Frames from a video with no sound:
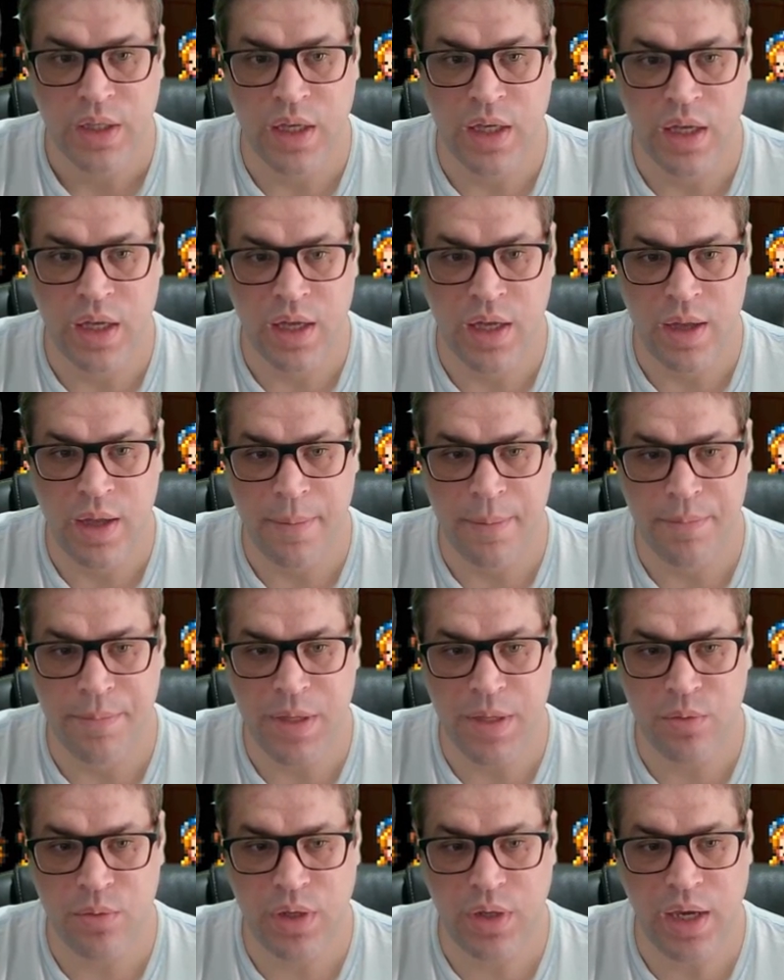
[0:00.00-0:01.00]
Uh,
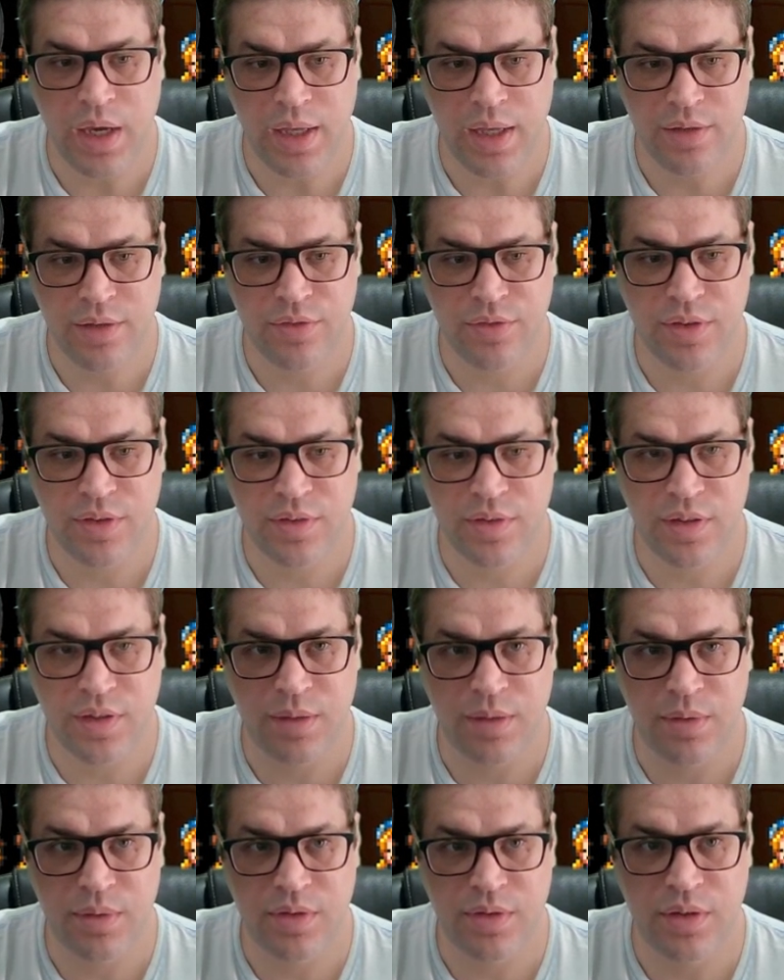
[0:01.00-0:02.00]
then we have these
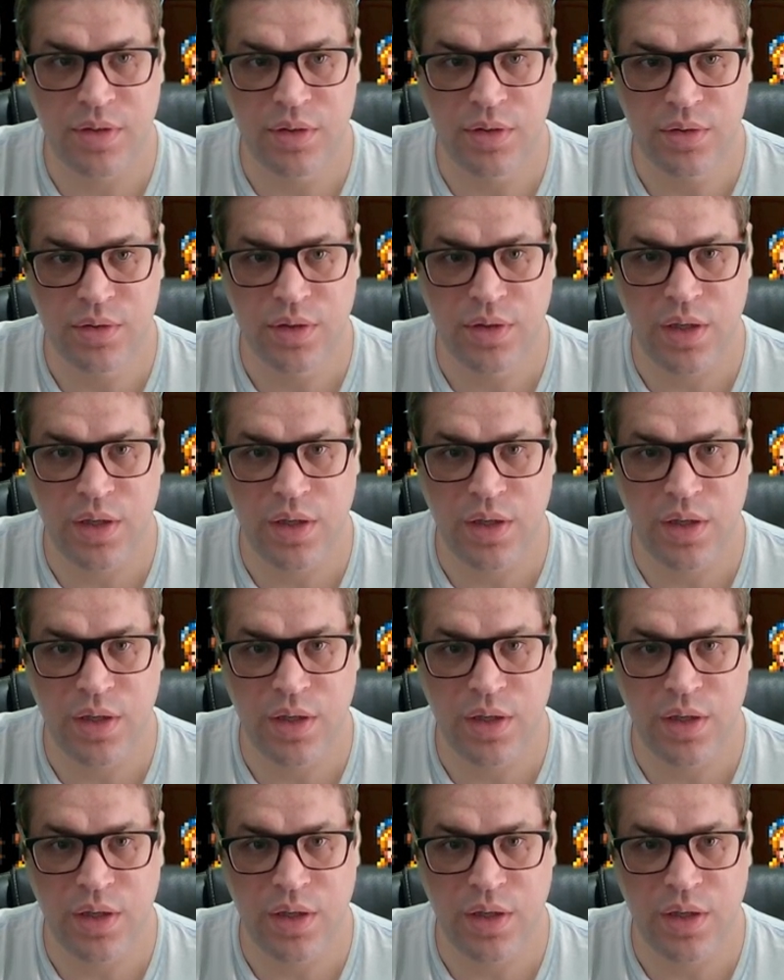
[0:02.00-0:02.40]
enemies here.